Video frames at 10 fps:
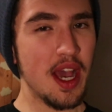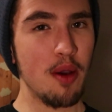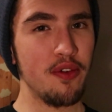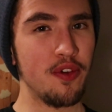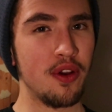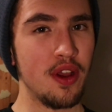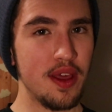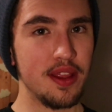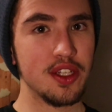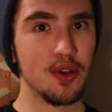However,
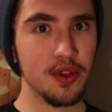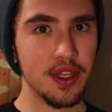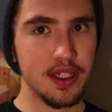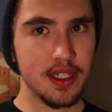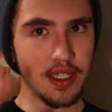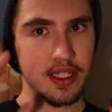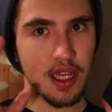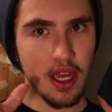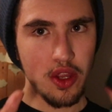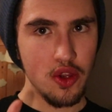they sold it as
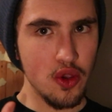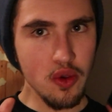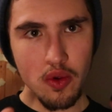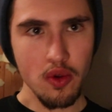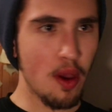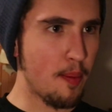this new,